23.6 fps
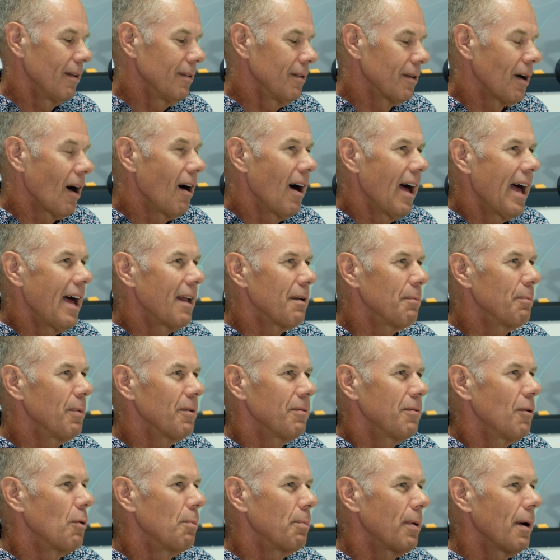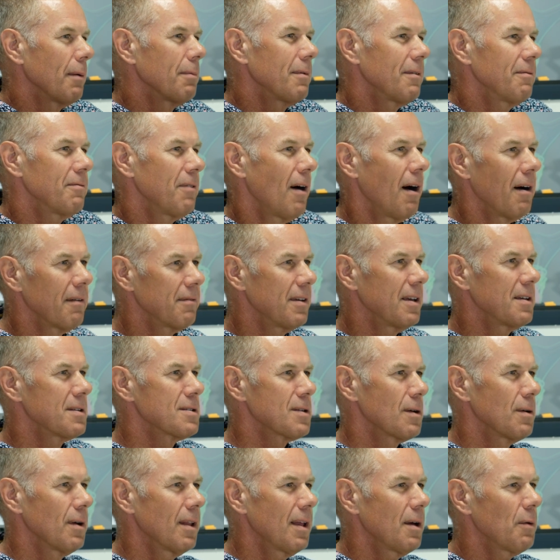I had it before, probably 5 years
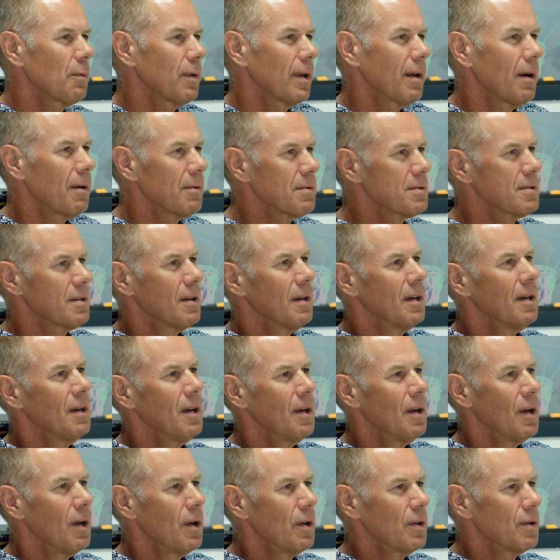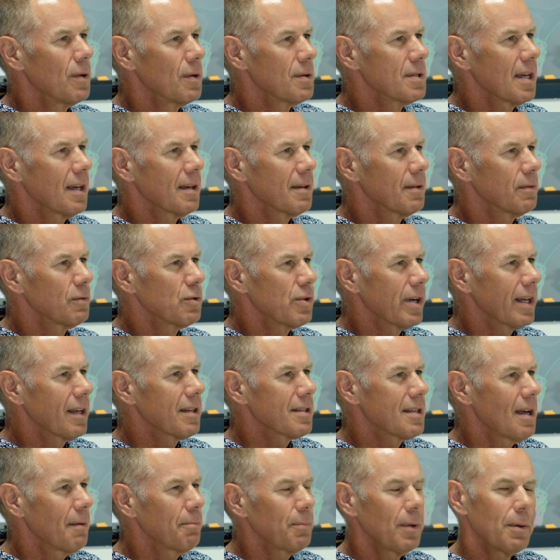earlier, when I was using a drink
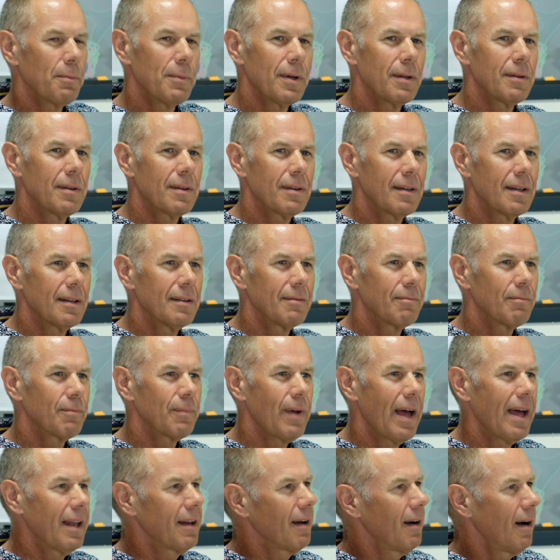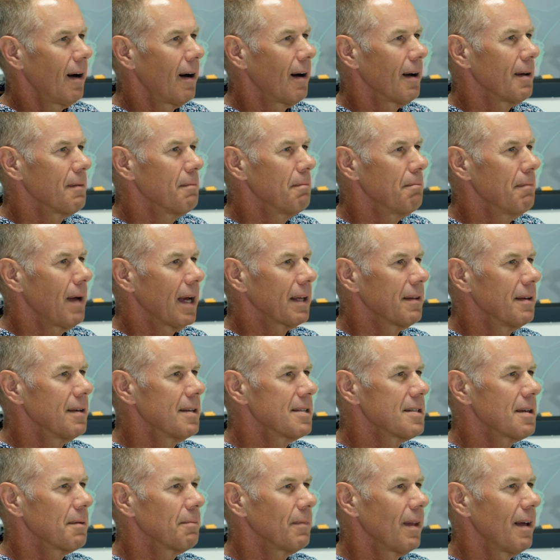supplement that had a high
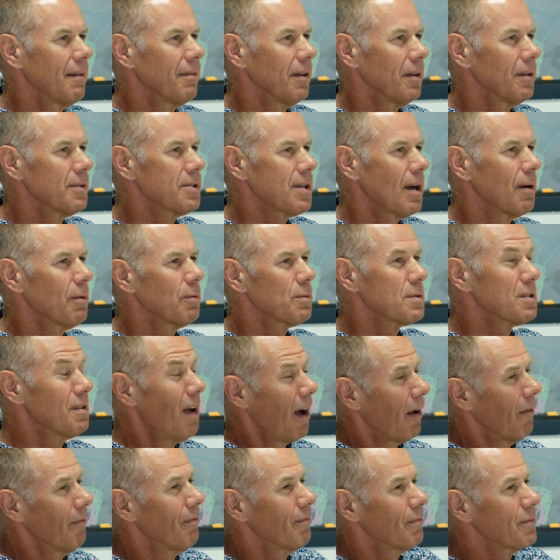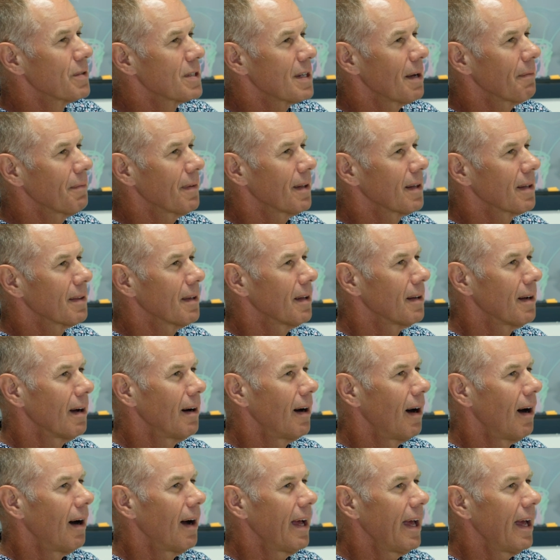magnesium level. So it was not something that
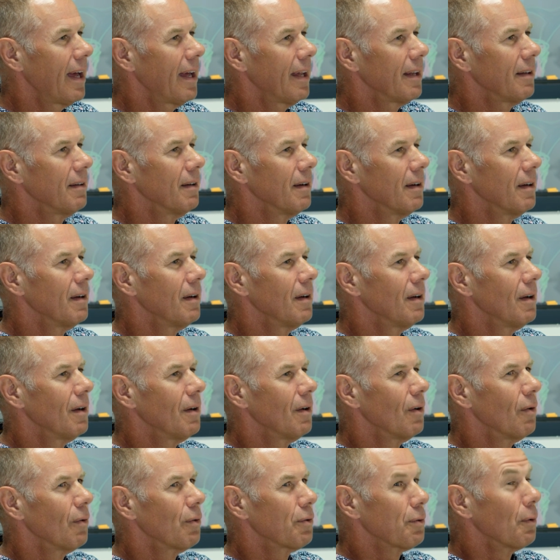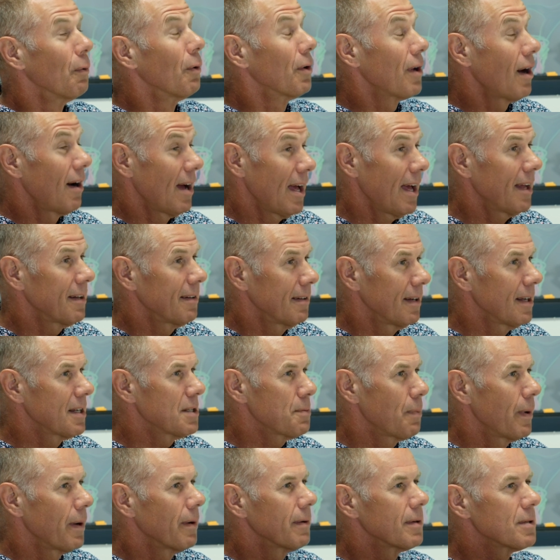I had thought I hadn't
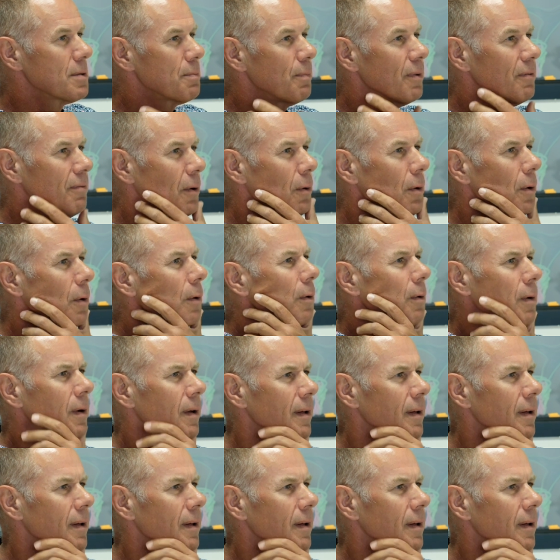experienced before.